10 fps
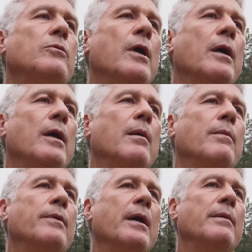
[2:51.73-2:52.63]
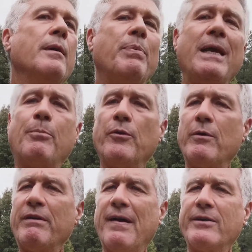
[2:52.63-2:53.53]
the people
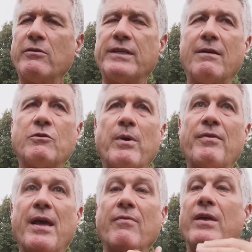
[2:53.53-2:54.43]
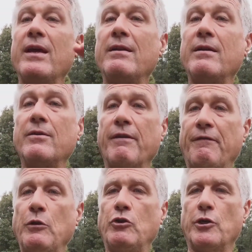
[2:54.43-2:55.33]
that we find ourselves with, and then the
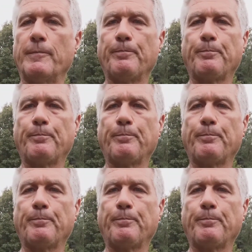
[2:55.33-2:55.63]
future.